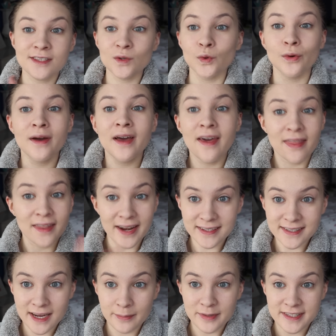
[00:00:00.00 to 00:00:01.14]
so the
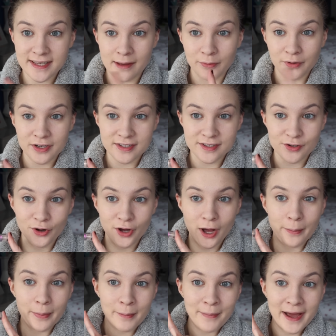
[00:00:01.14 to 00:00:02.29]
next time I see it I'm going to stock
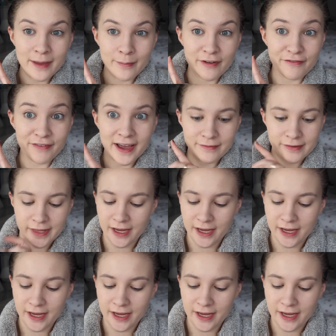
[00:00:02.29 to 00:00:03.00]
up and buy about 5 of